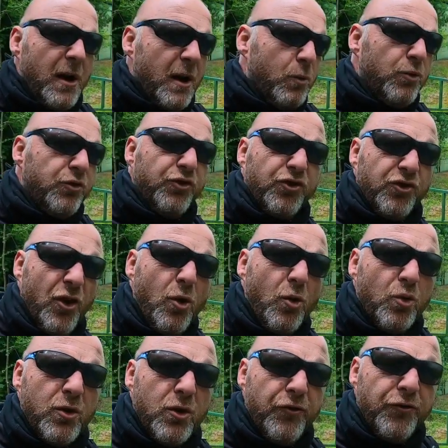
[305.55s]
I was
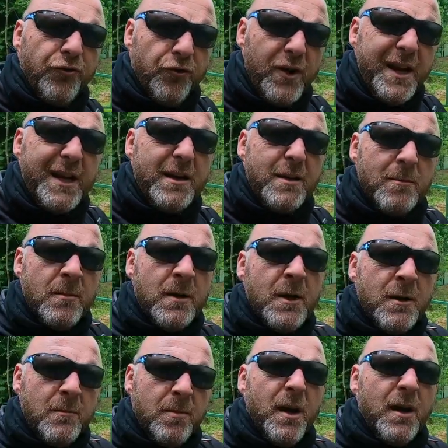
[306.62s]
sold a freedom
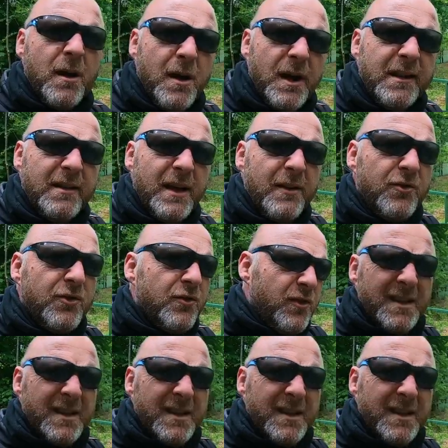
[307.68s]
by Harley-Davidson.